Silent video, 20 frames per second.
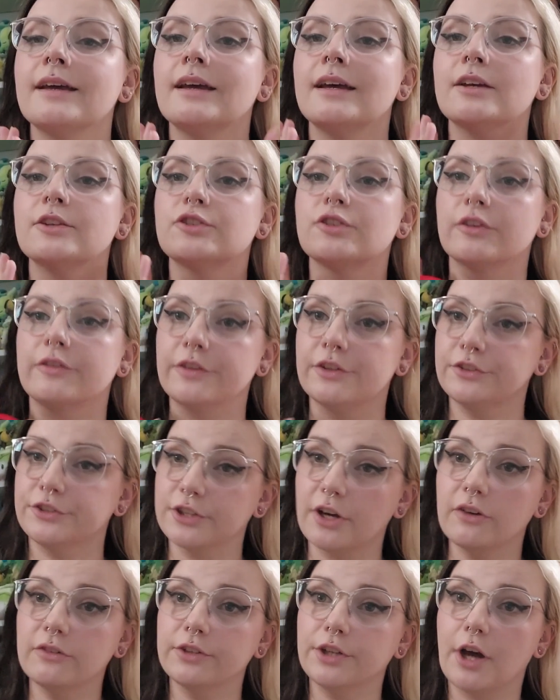So if you
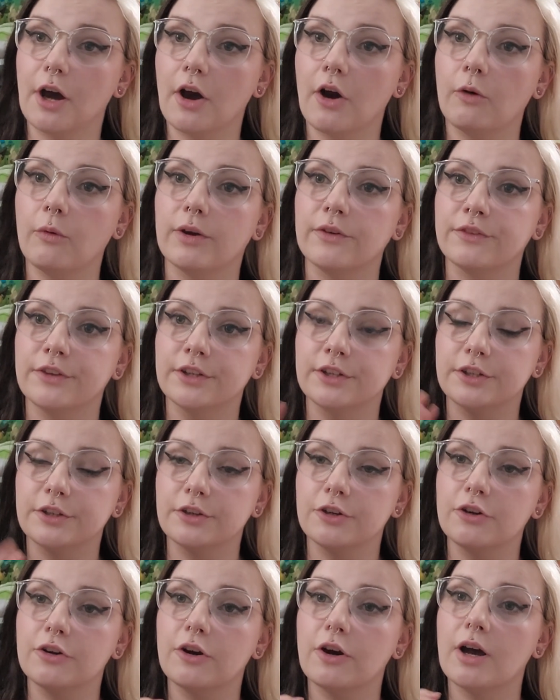don't know, with the
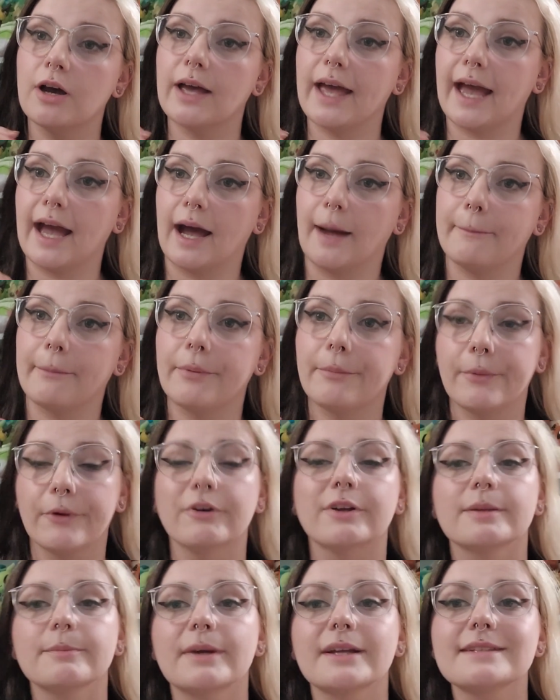new app,
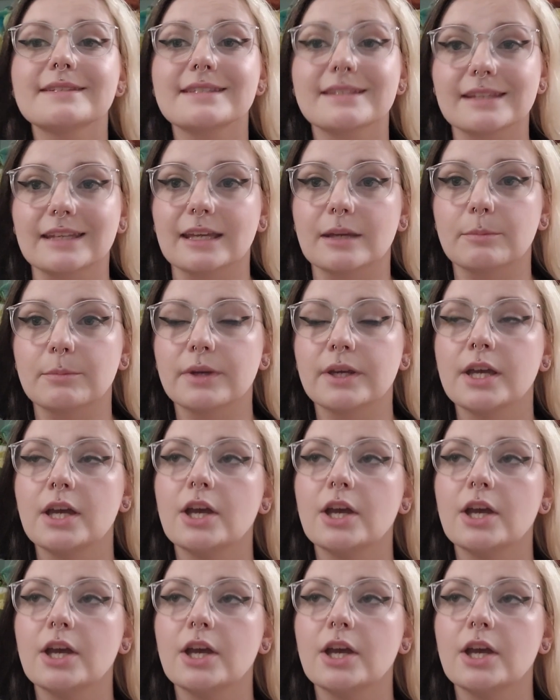Pokemon Sleep,